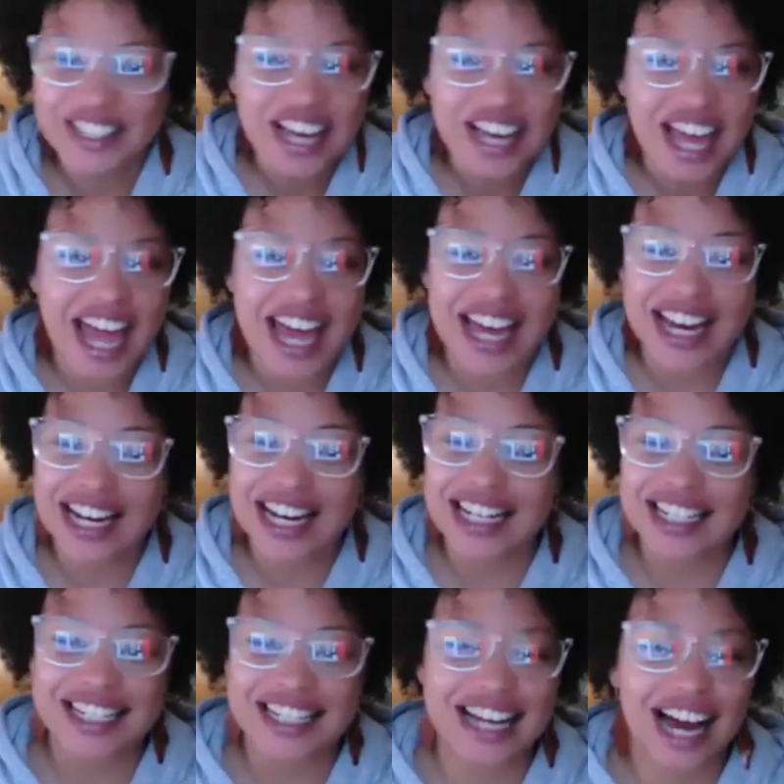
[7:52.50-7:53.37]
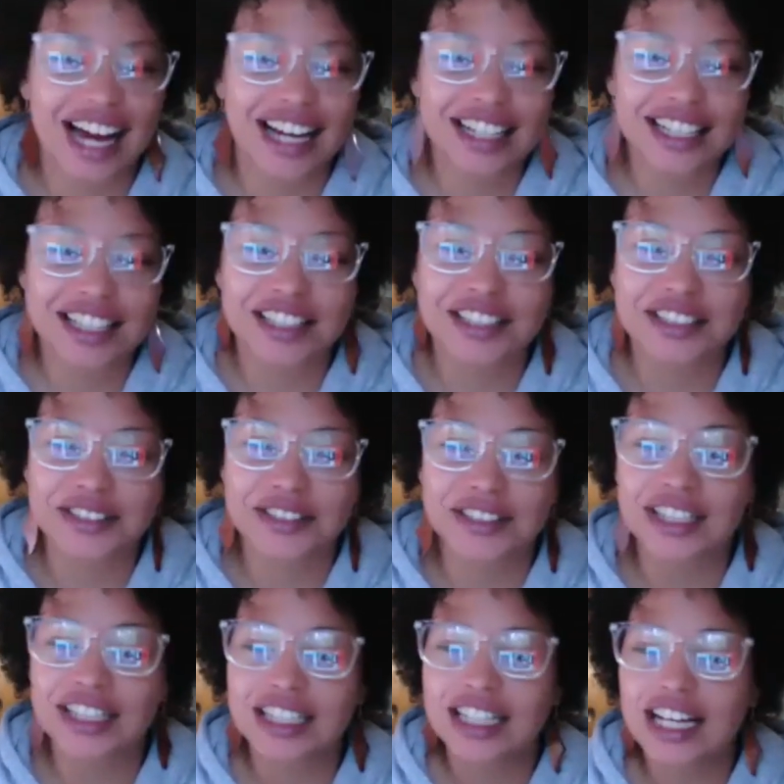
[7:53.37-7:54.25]
and it is not
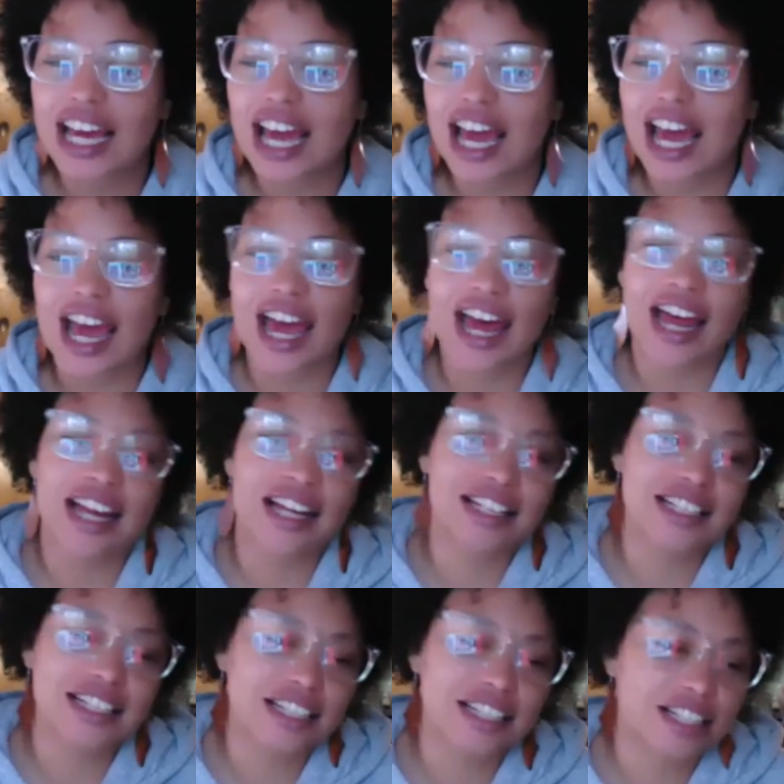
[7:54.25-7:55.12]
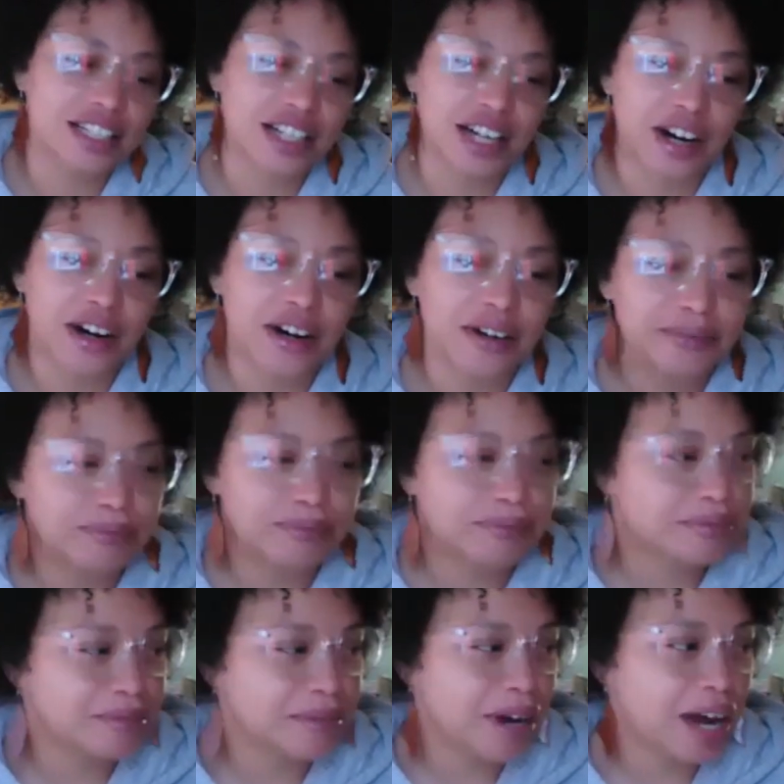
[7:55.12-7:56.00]
cute. And,
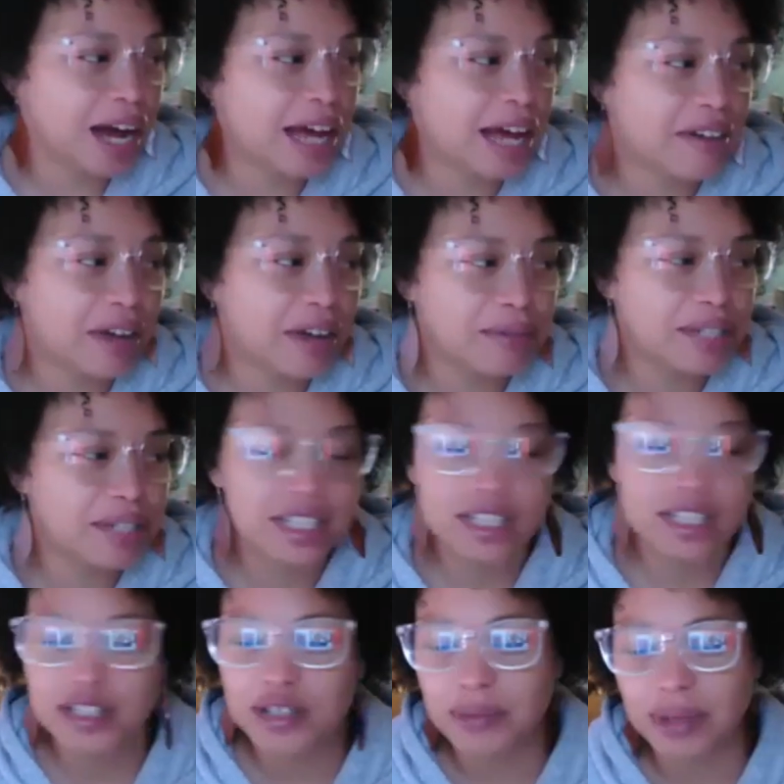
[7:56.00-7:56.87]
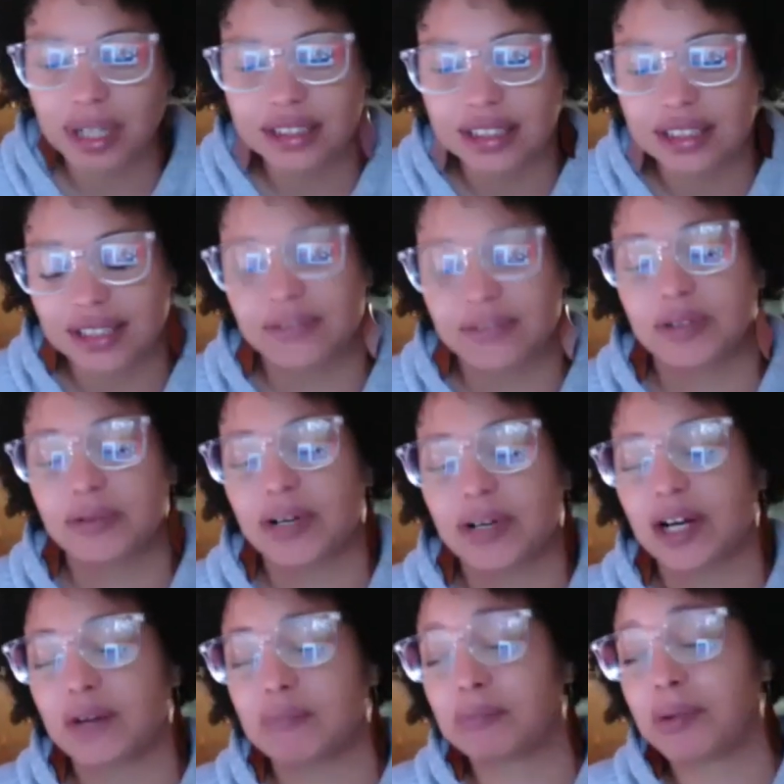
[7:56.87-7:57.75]
I have empty tissue boxes
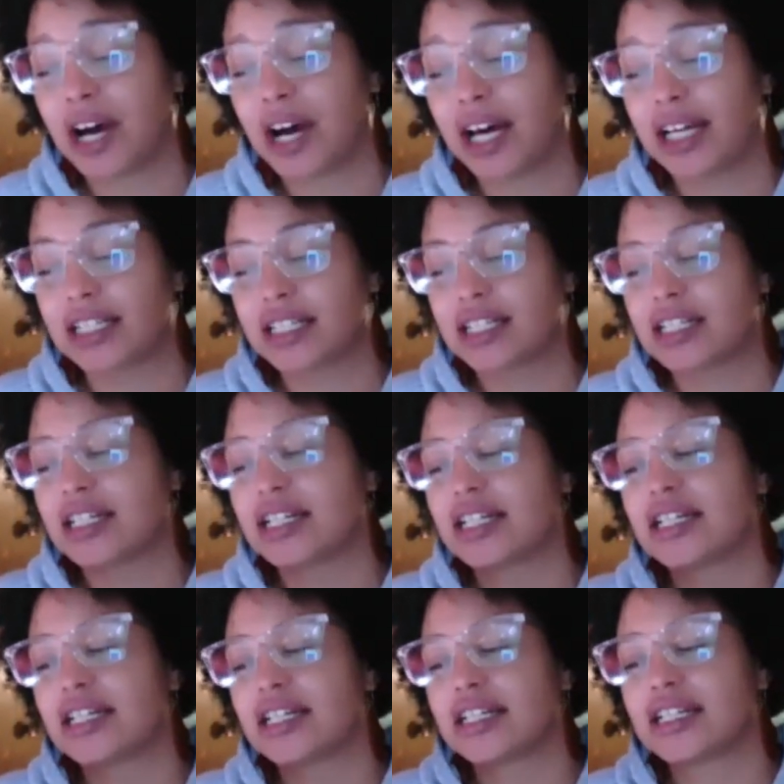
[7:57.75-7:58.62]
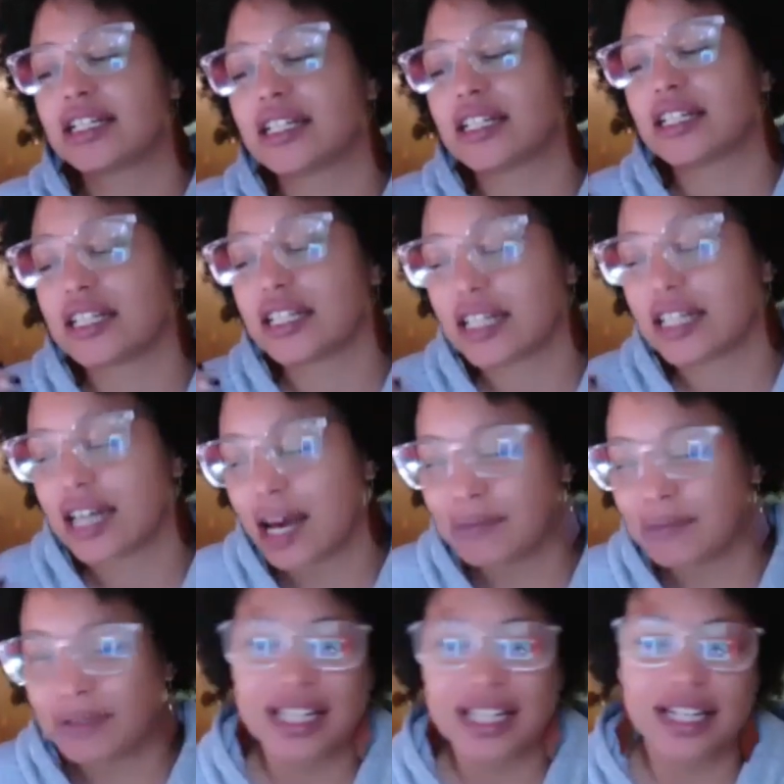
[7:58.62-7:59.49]
everywhere, but
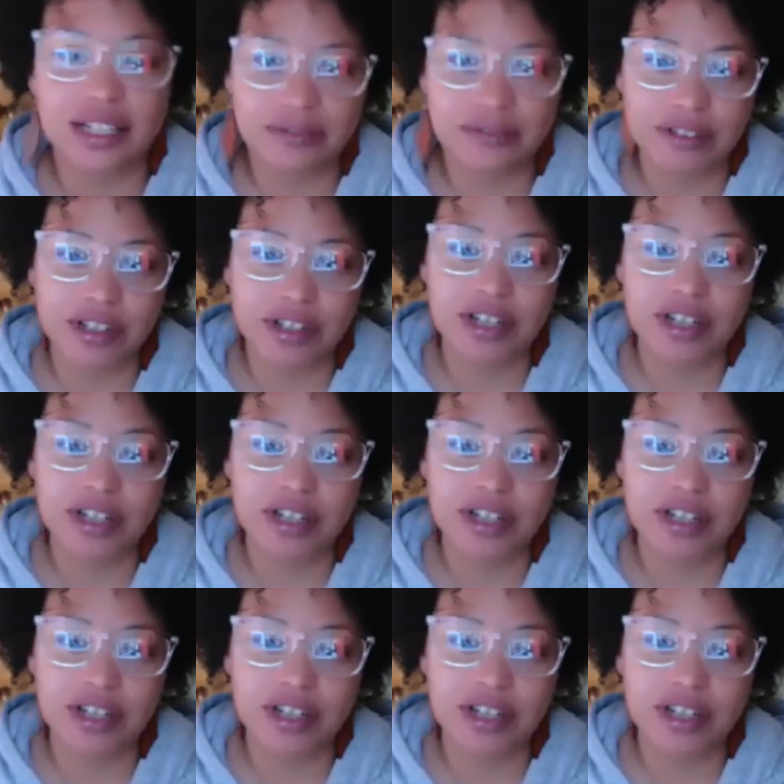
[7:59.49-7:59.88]
I'm singing for